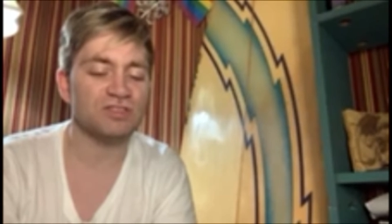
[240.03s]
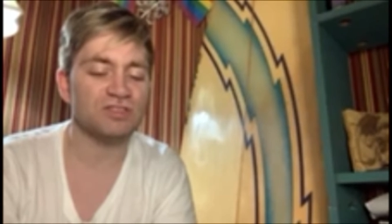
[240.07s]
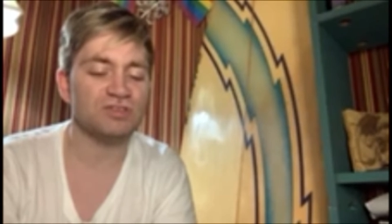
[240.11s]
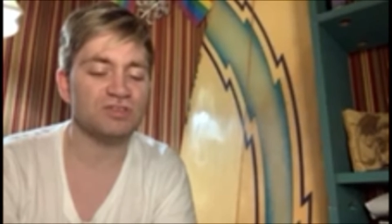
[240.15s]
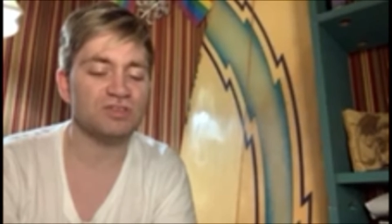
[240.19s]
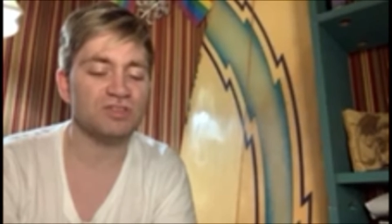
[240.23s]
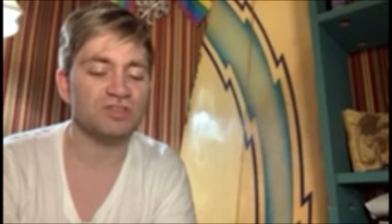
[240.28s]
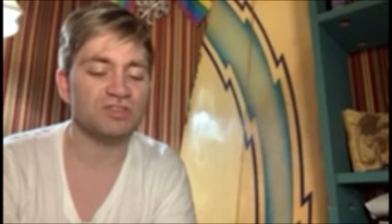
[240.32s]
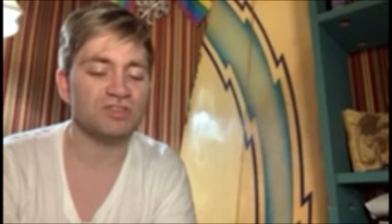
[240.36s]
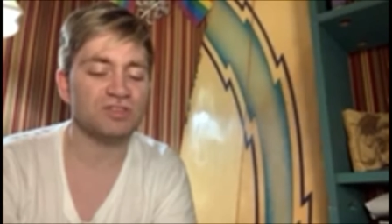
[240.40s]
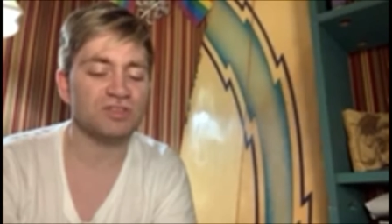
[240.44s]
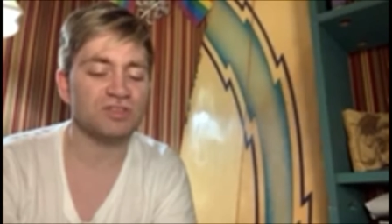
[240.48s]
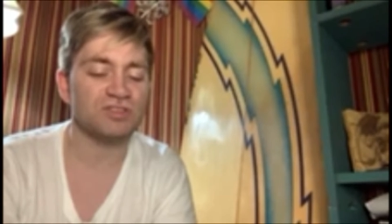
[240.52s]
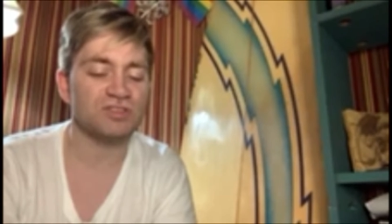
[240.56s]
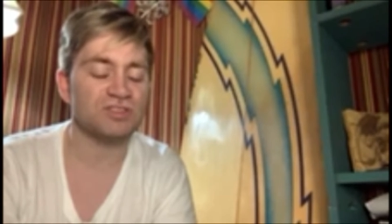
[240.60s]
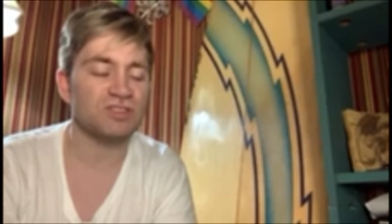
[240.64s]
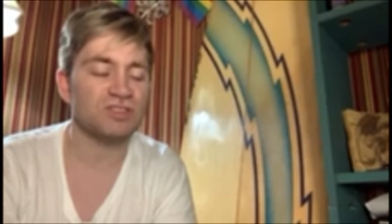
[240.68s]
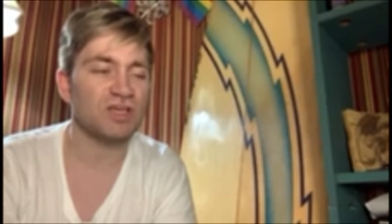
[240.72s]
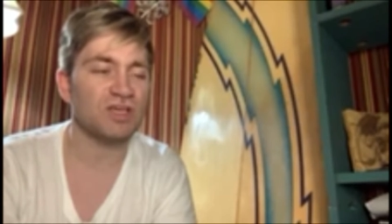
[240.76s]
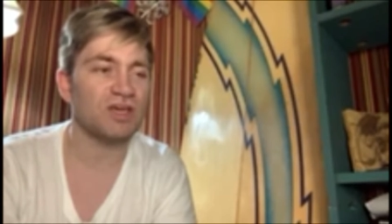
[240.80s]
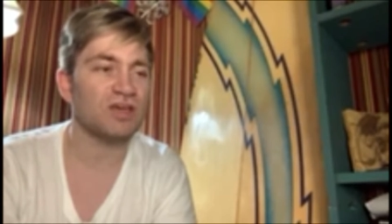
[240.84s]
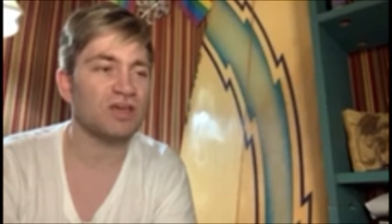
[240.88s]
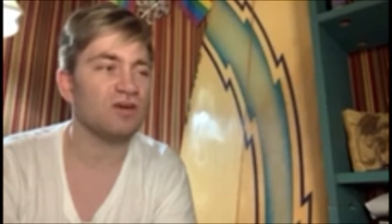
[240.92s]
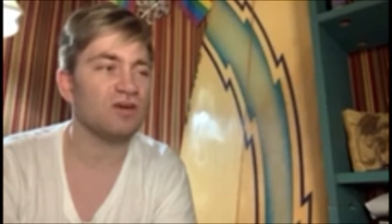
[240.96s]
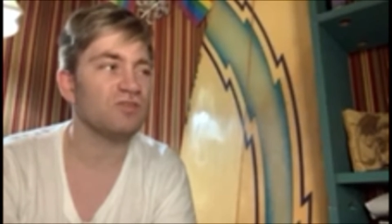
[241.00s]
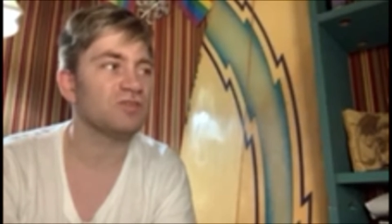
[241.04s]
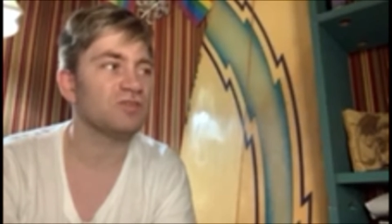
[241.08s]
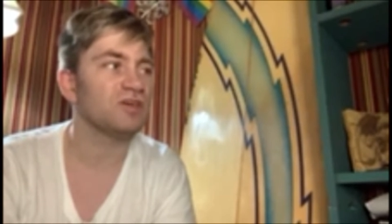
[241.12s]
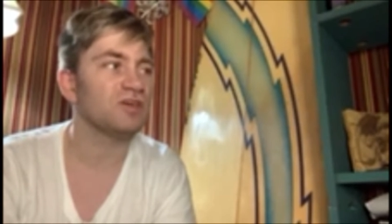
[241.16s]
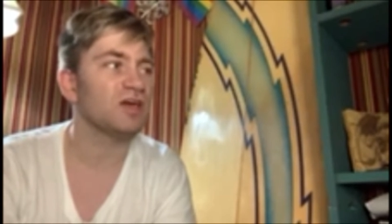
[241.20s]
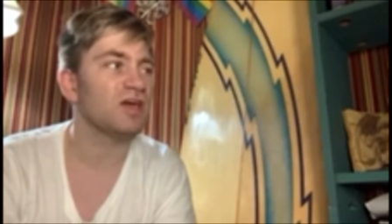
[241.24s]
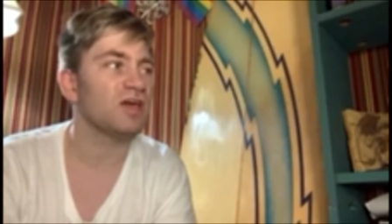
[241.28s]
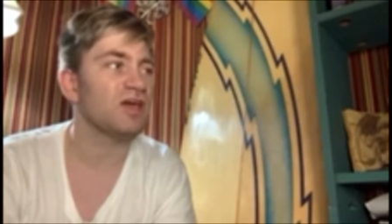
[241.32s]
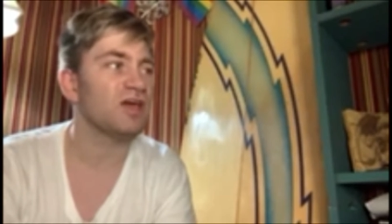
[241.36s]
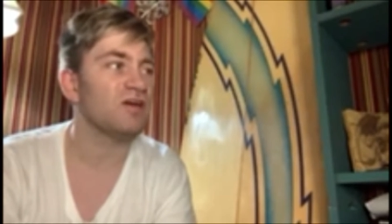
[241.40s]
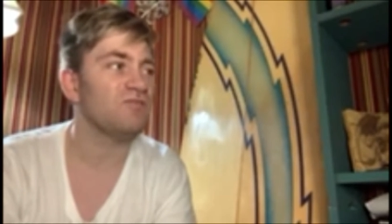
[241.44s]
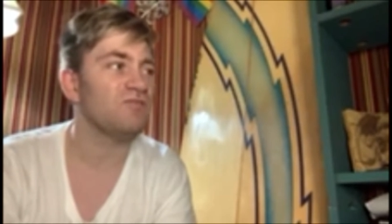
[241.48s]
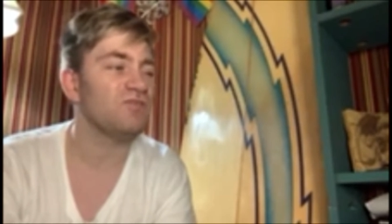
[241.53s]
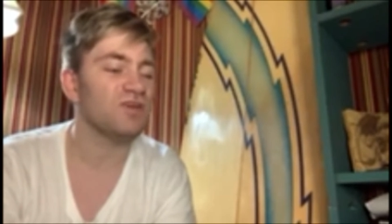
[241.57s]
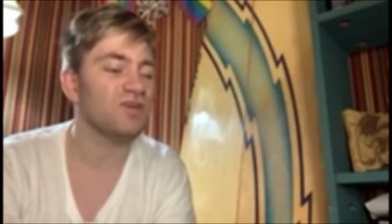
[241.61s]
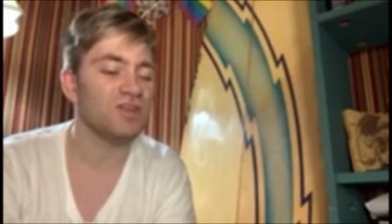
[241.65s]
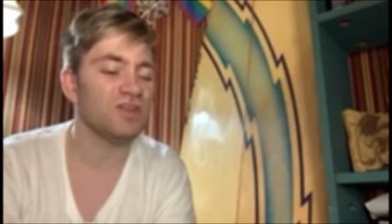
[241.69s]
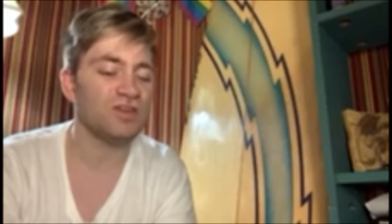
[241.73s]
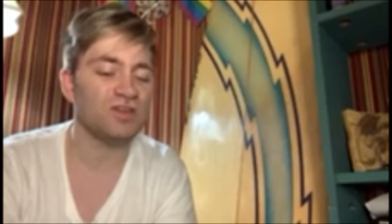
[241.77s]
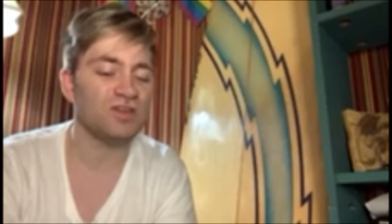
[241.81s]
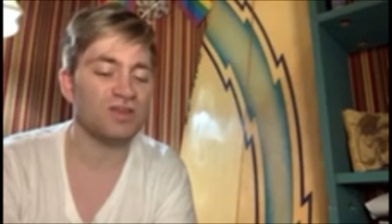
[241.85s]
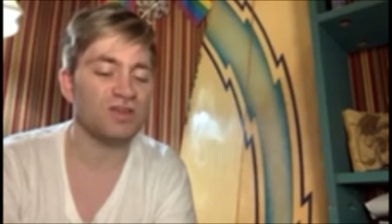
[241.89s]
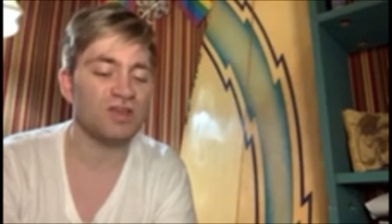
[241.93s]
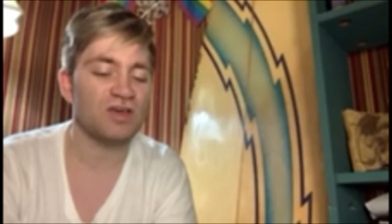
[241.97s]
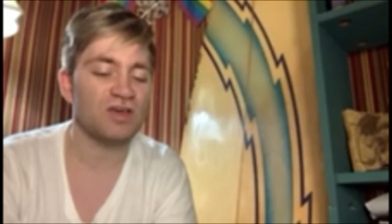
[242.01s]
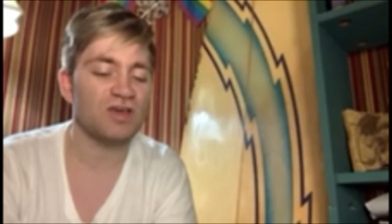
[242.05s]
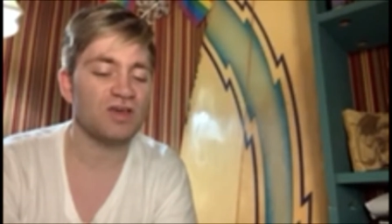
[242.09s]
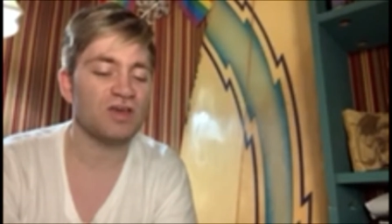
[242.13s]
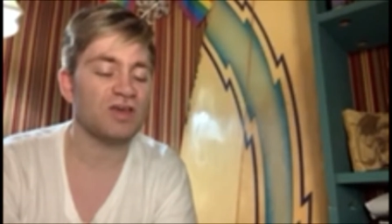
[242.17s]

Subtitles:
need to say, okay, and then